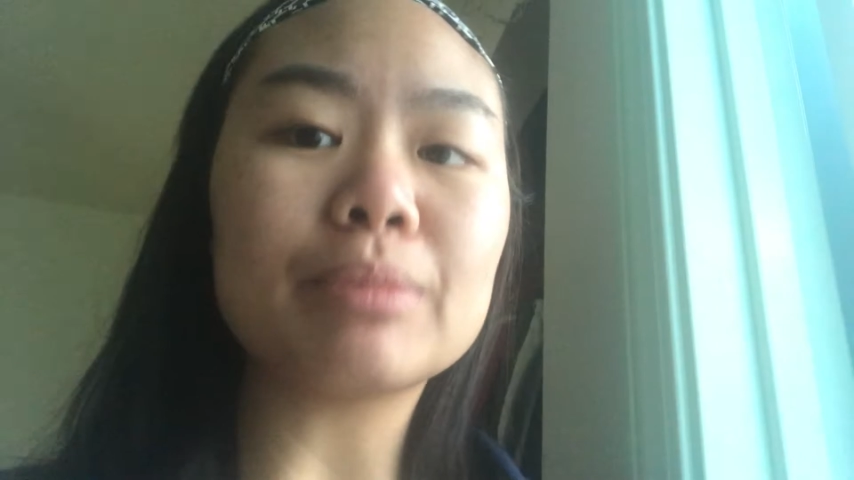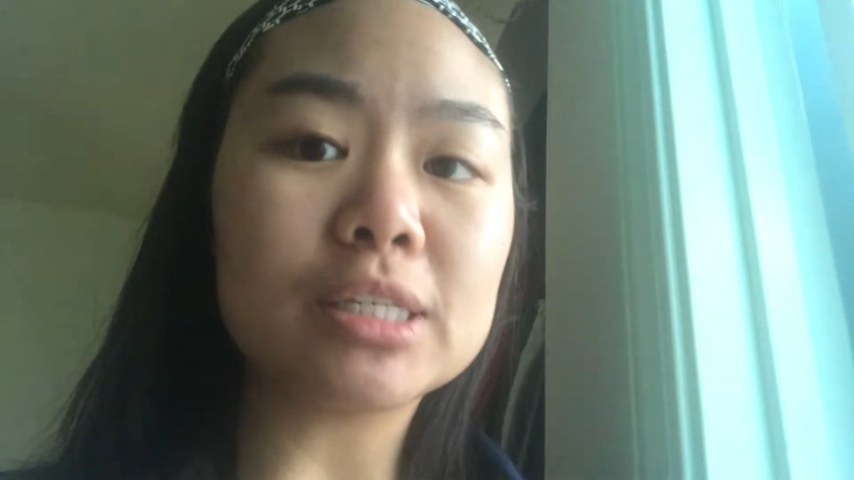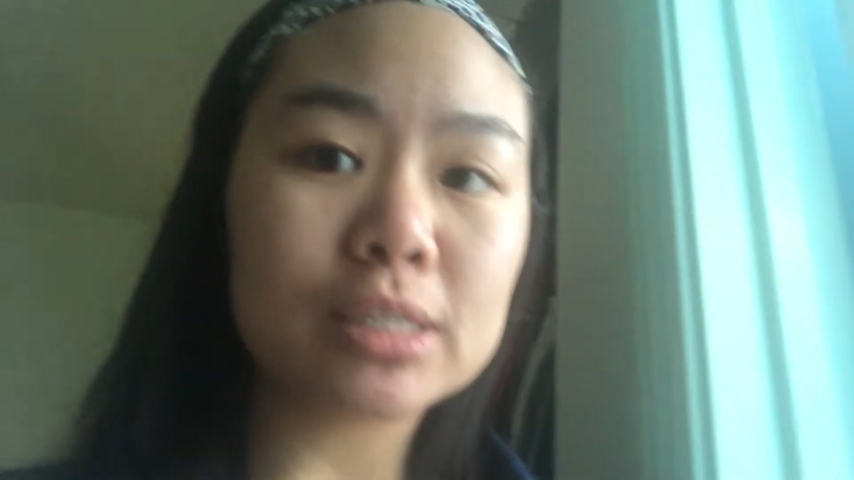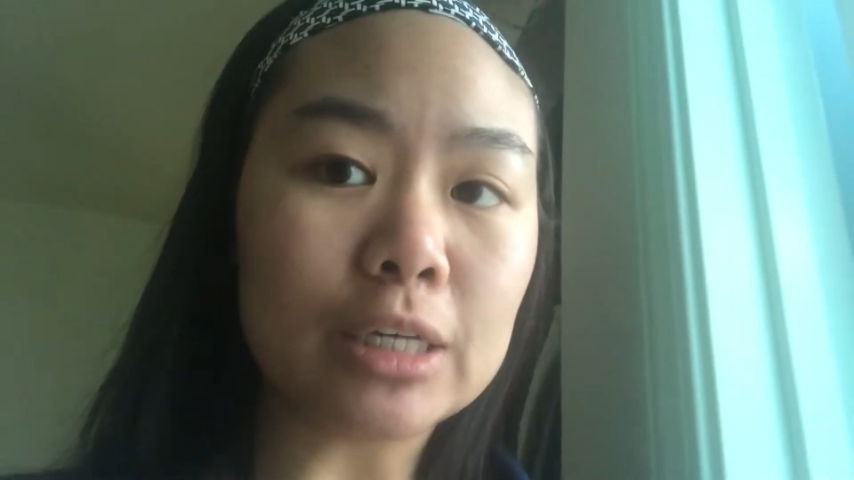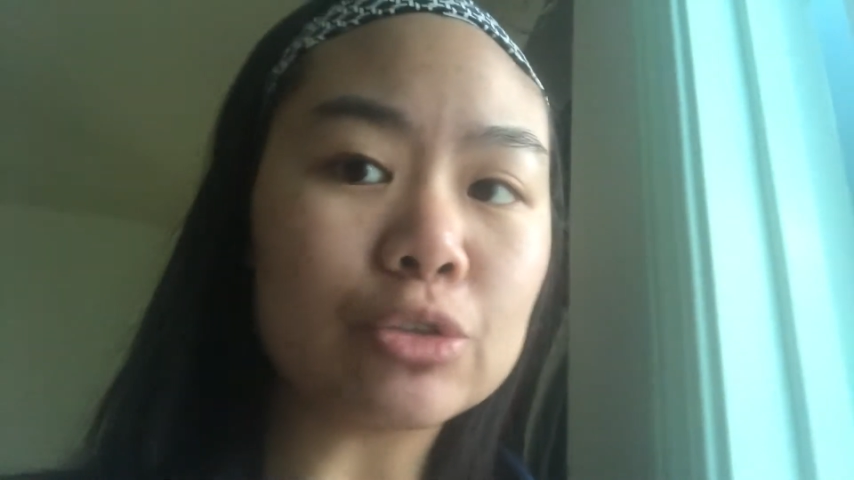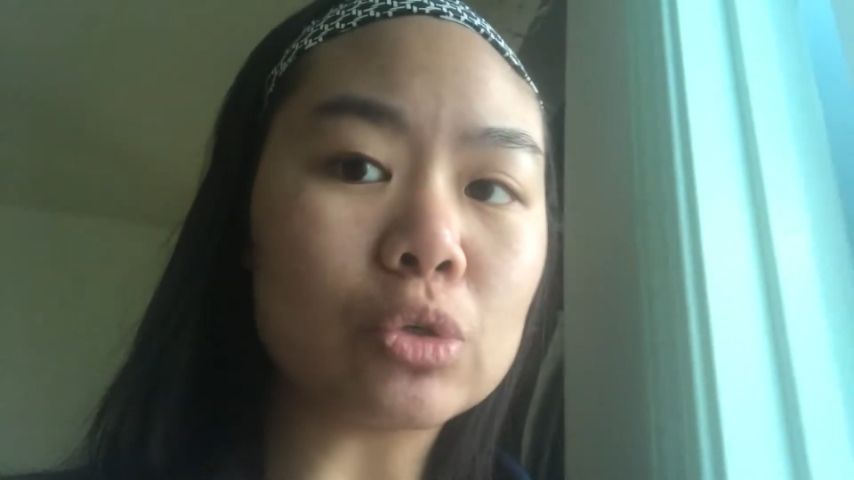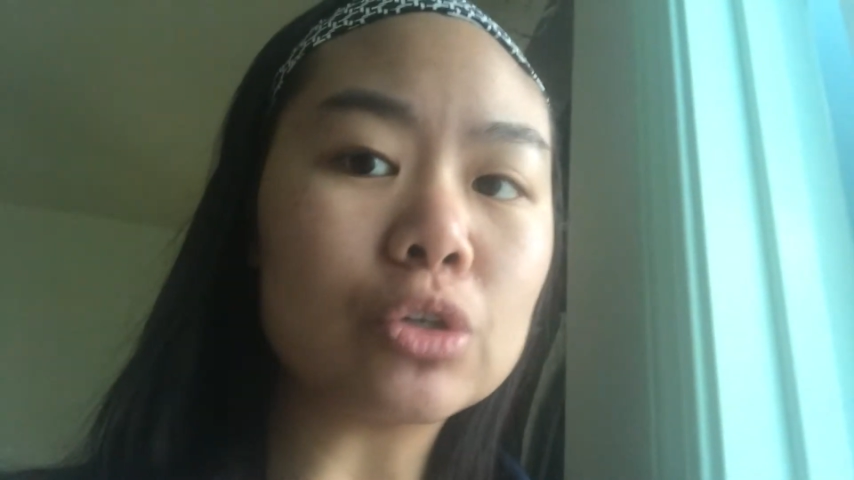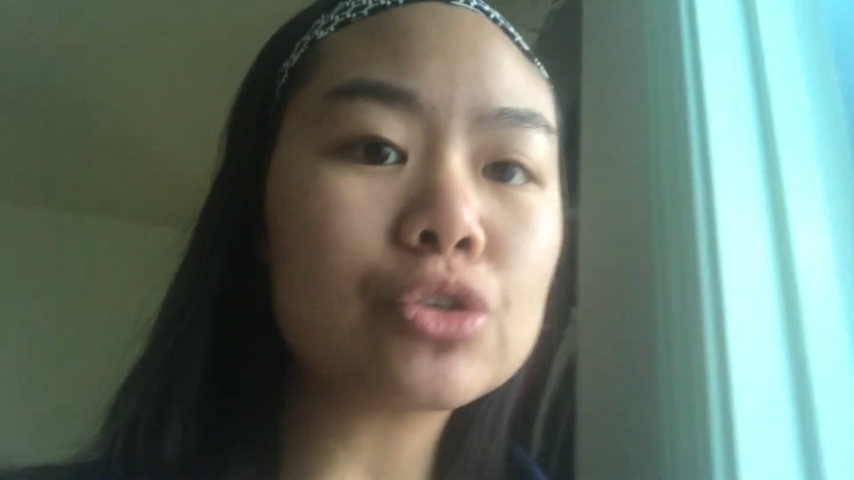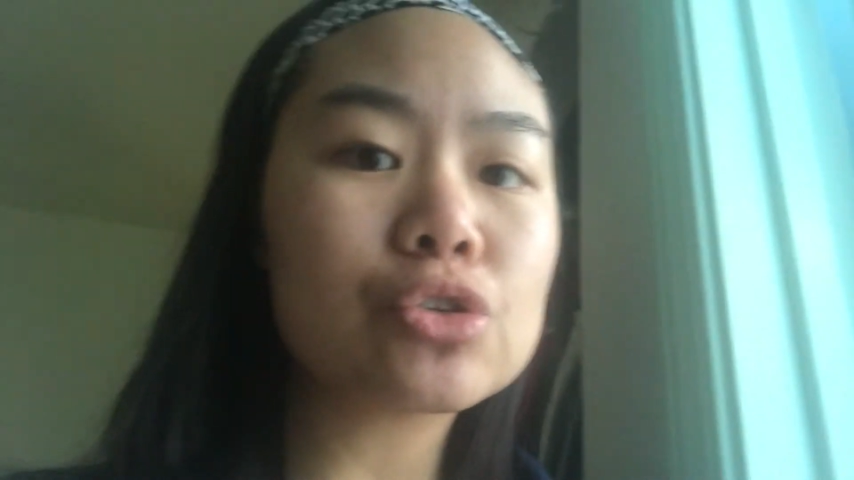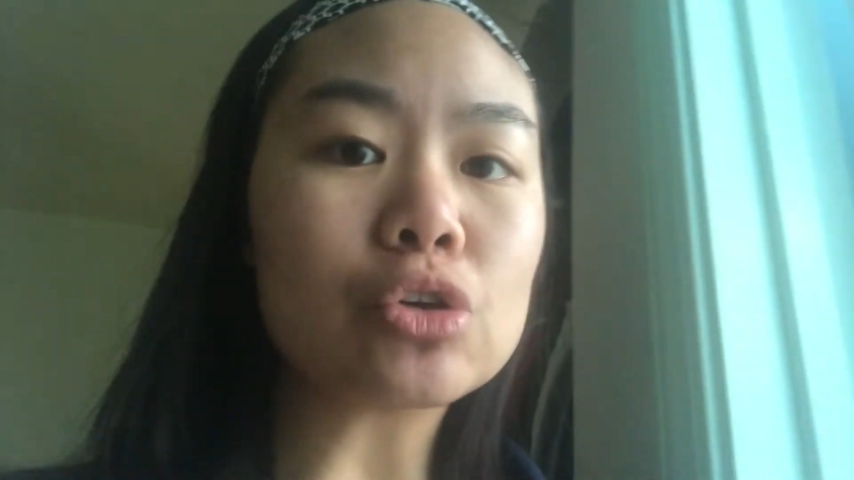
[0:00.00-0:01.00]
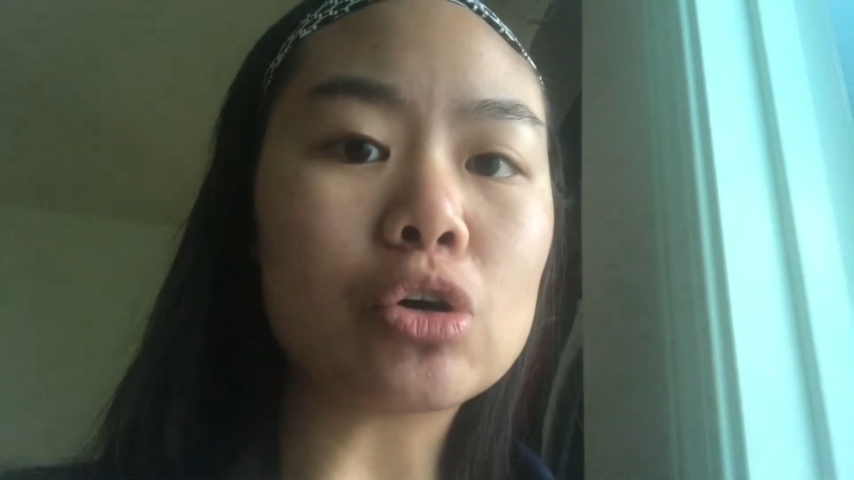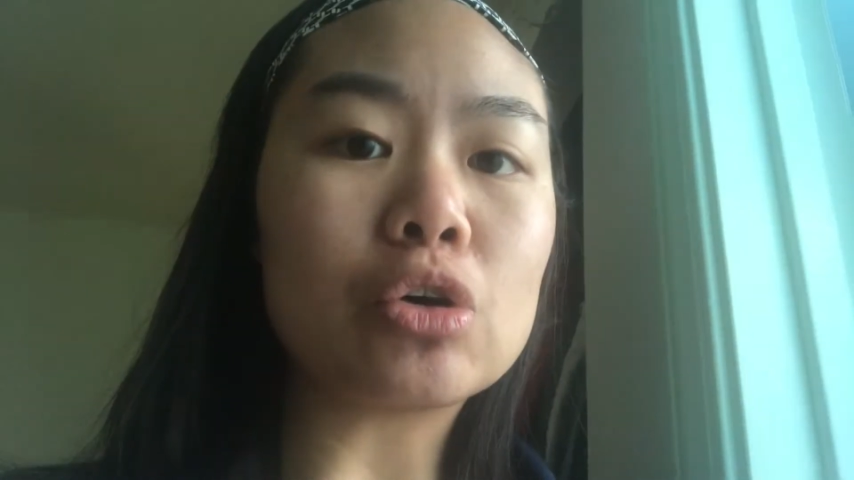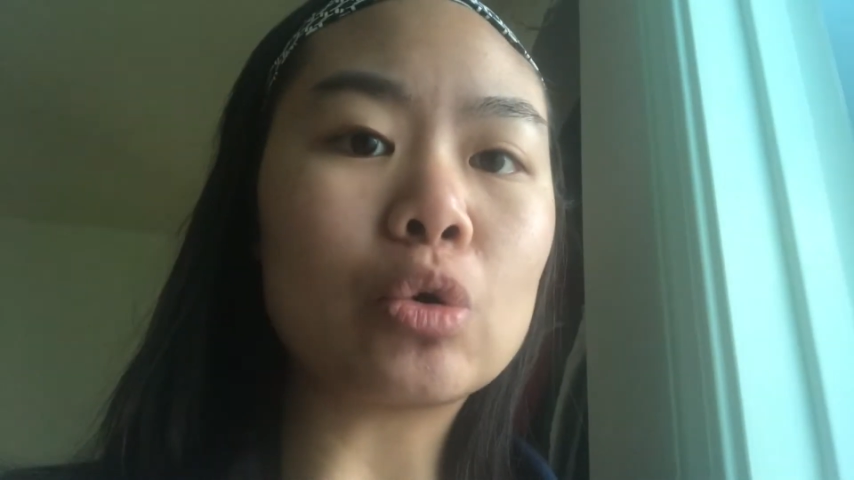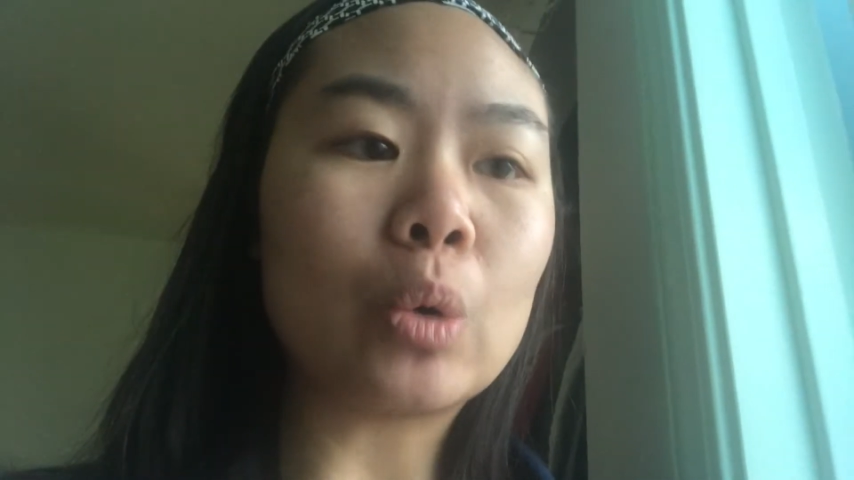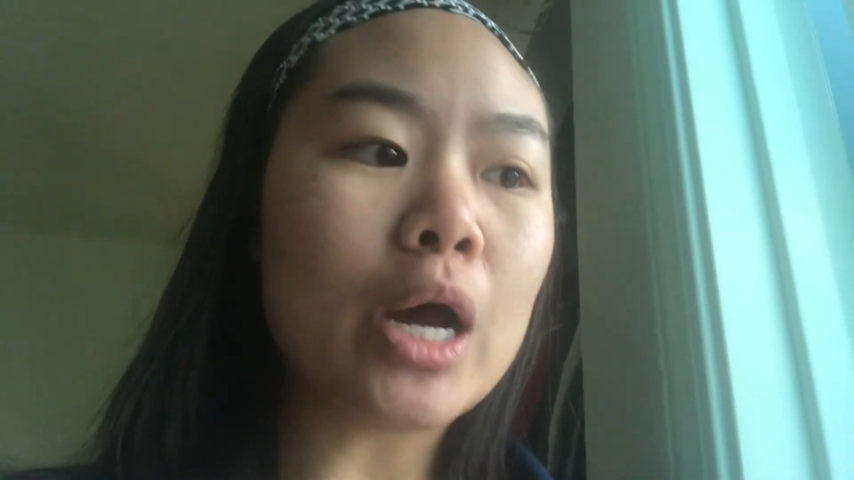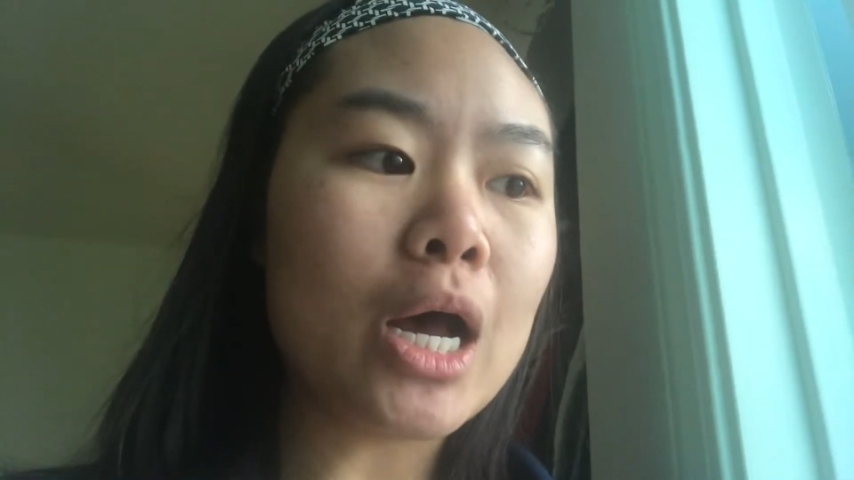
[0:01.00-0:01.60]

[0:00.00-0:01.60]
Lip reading: schedule, so